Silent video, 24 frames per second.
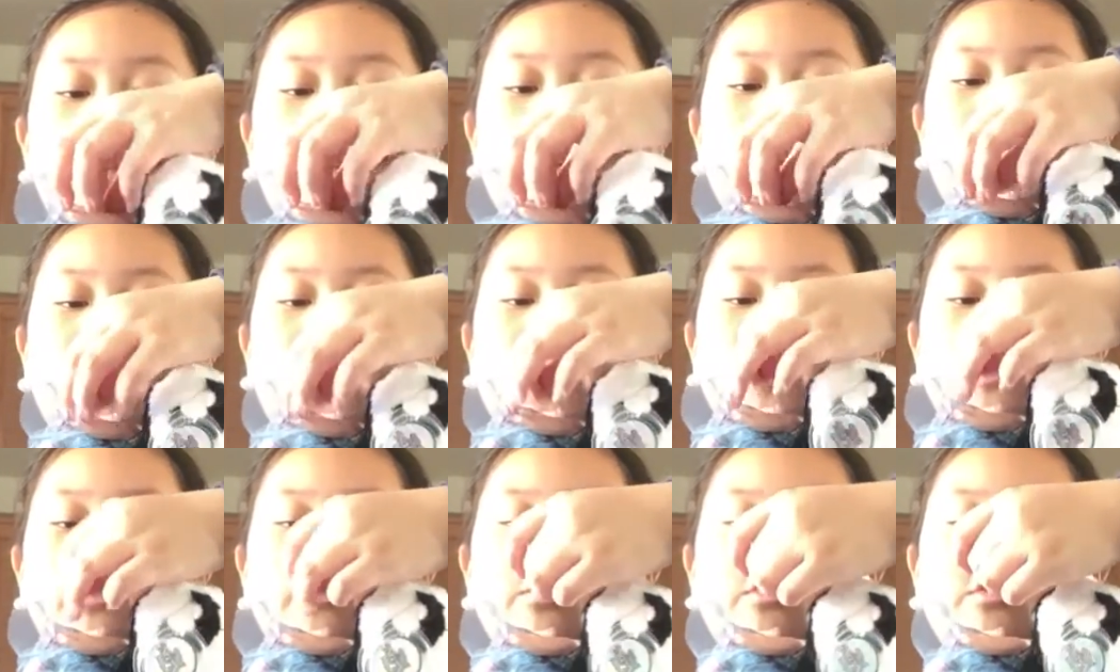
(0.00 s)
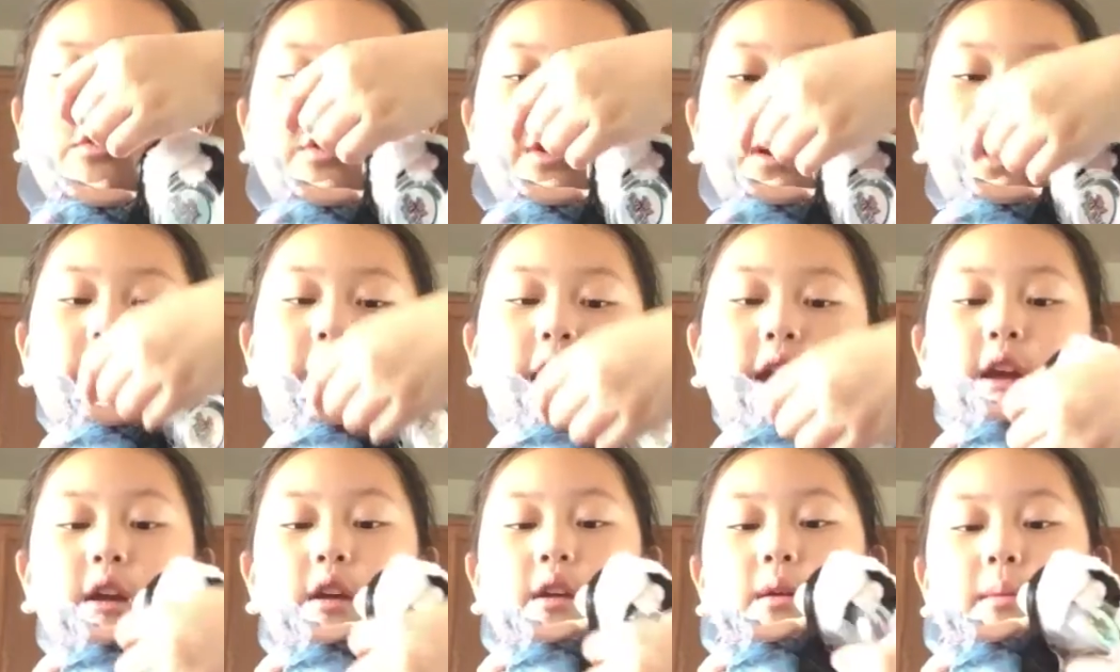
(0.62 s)
her extra
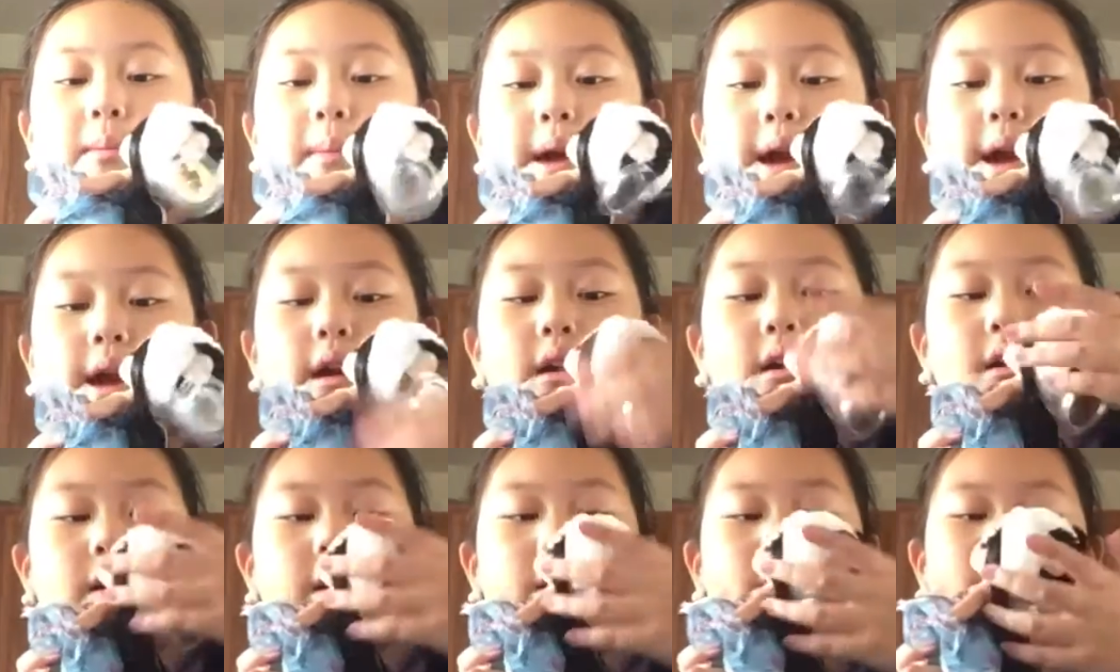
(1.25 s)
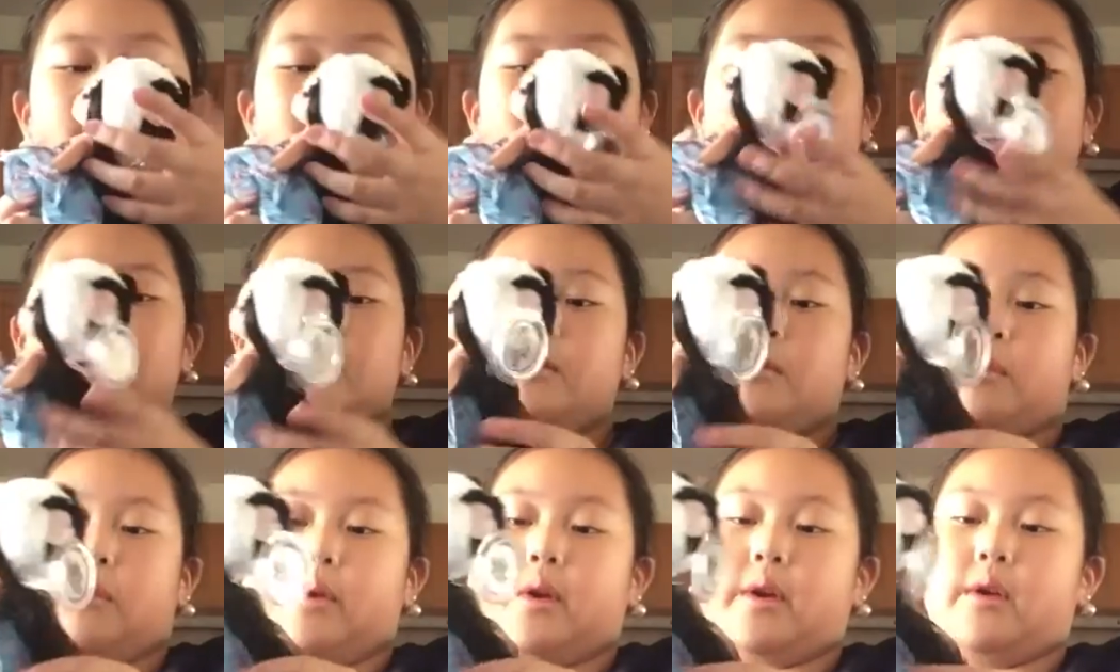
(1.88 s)
hair back. It's
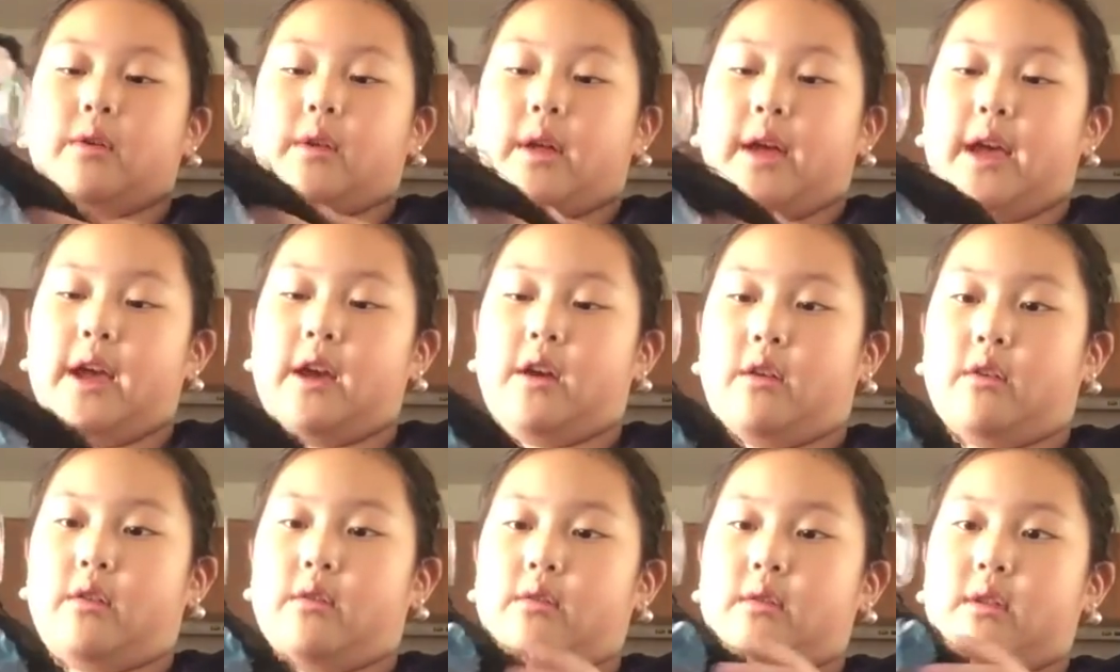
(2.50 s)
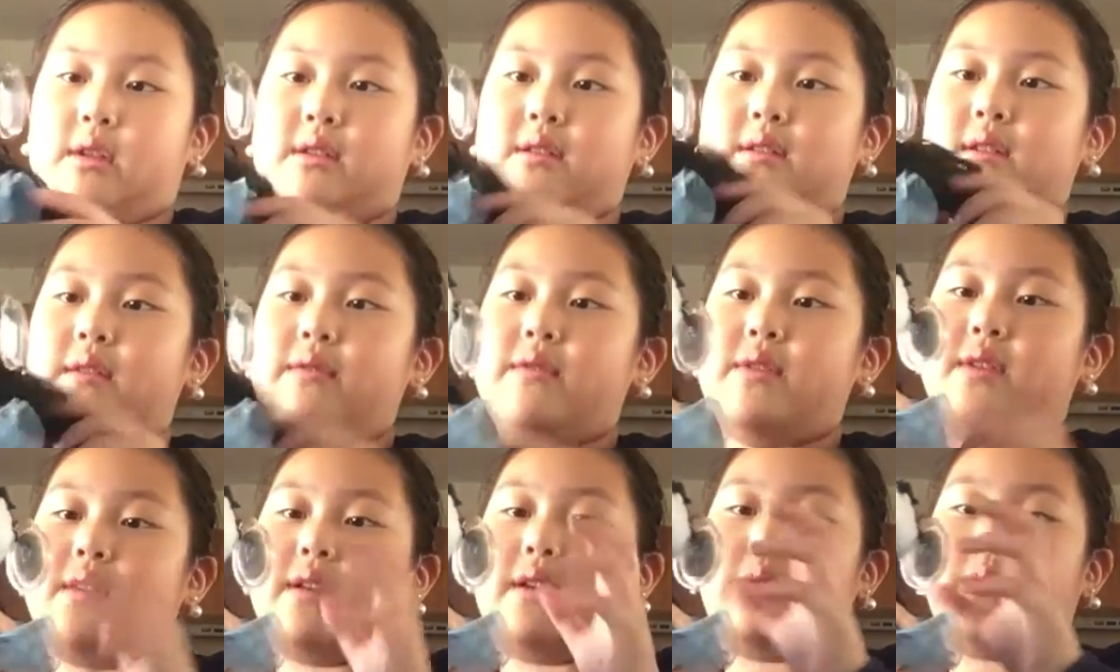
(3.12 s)
like real hair. This
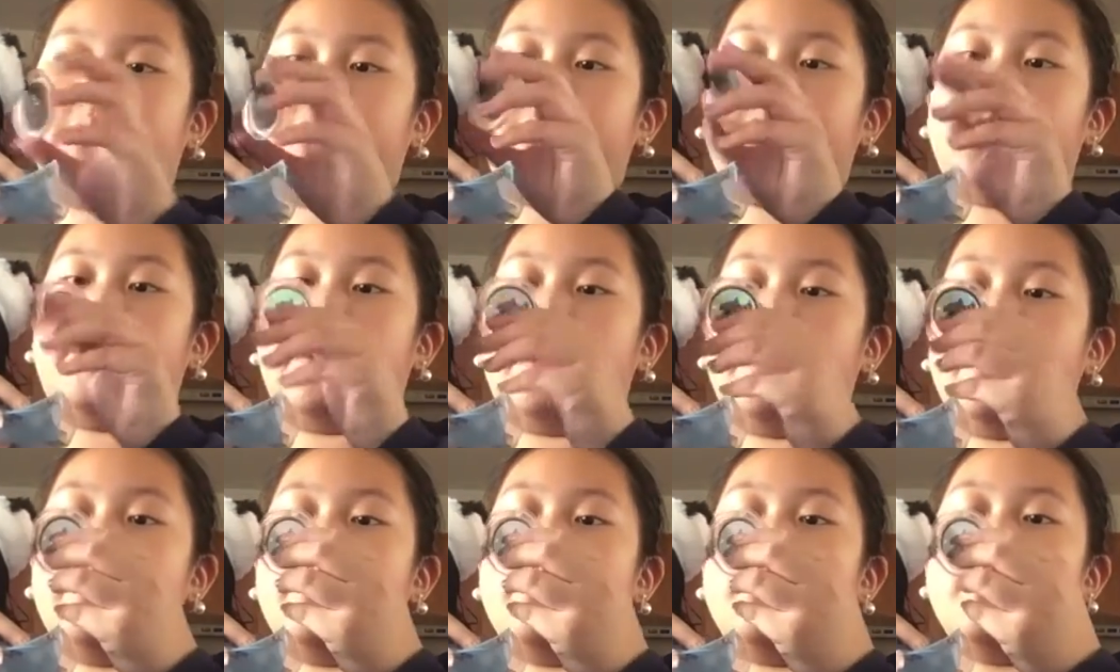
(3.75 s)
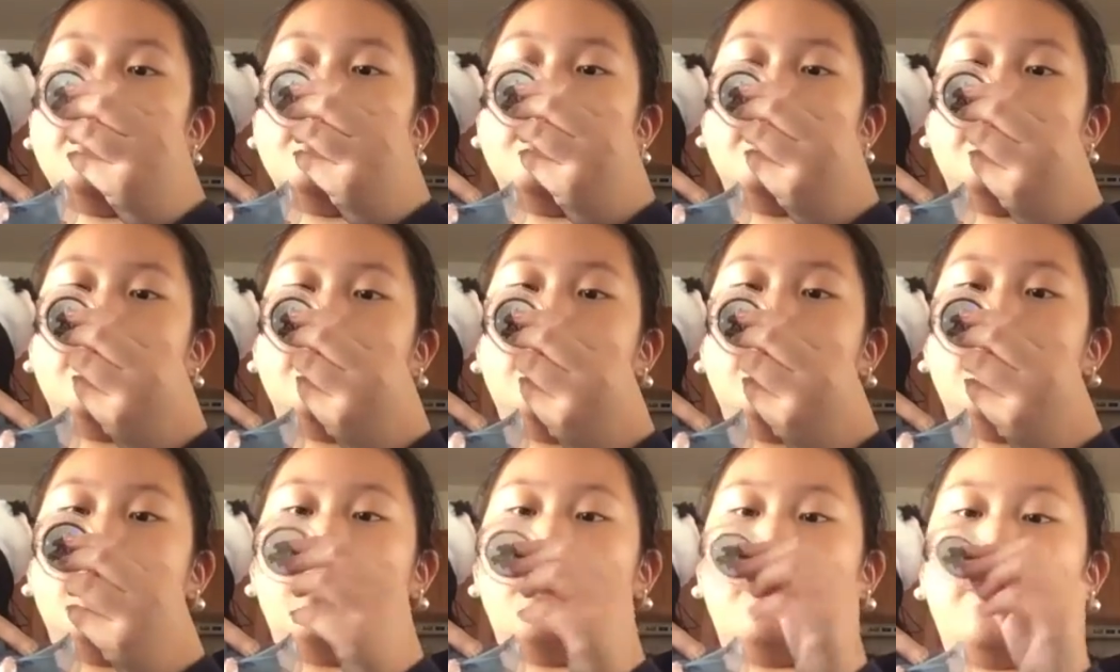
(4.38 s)
stuff is like real hair.
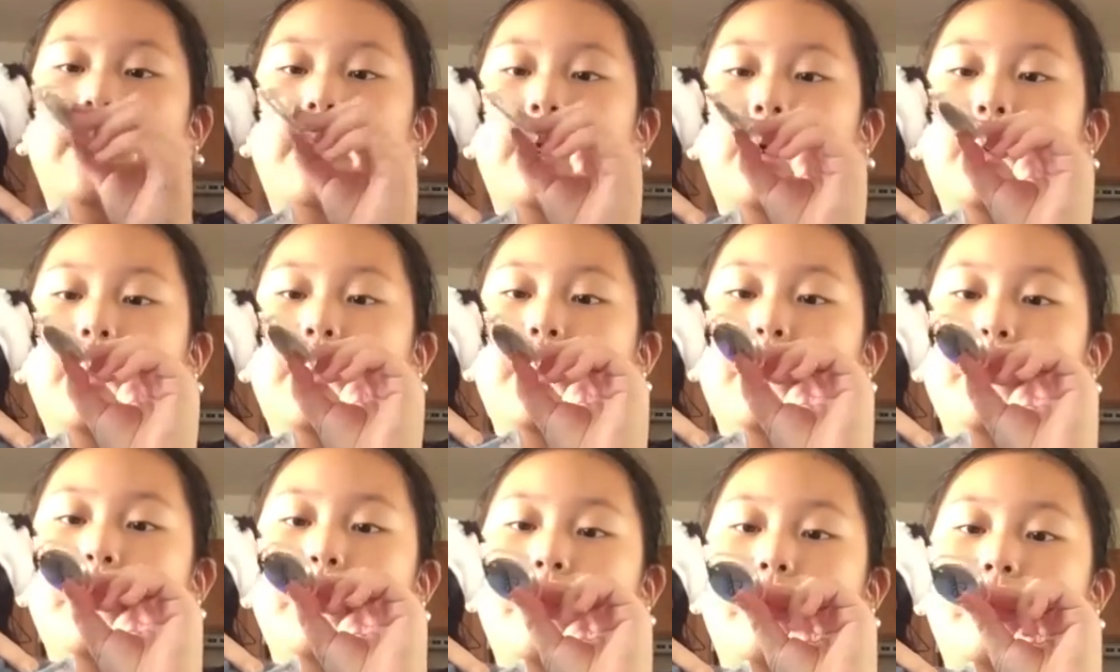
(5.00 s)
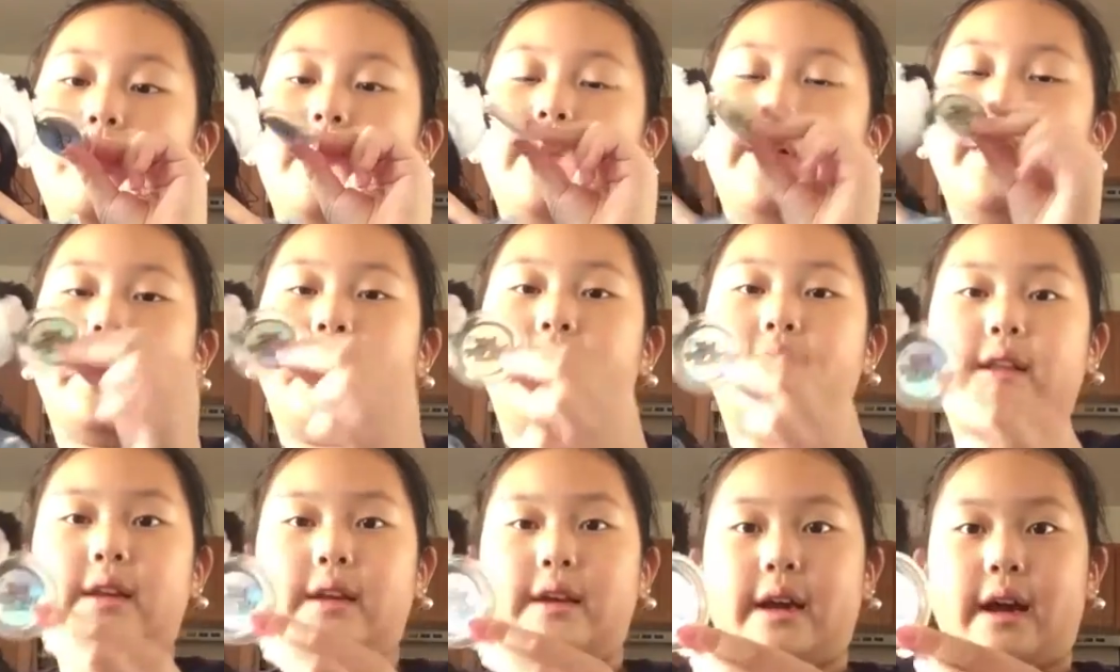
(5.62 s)
Oh, okay.
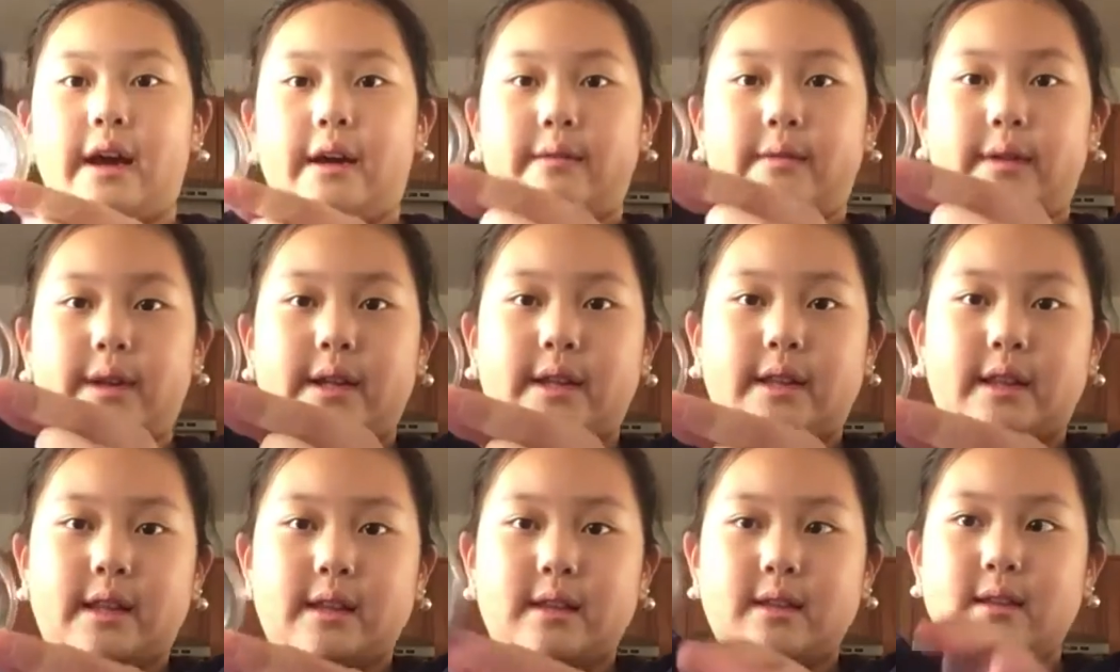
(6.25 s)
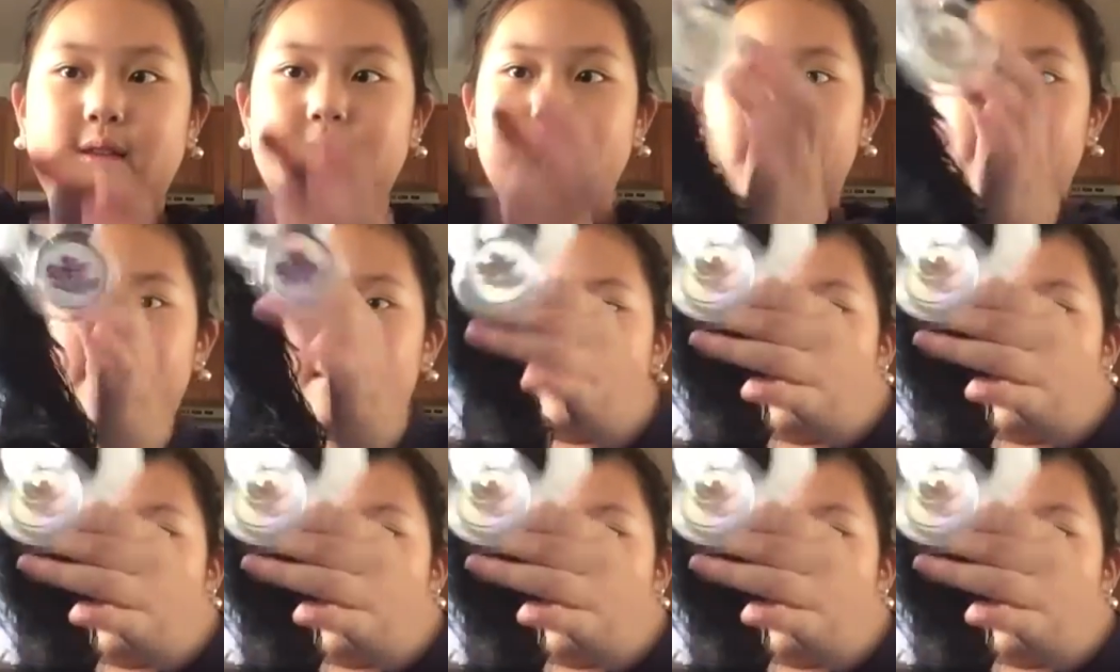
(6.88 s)
And they have like this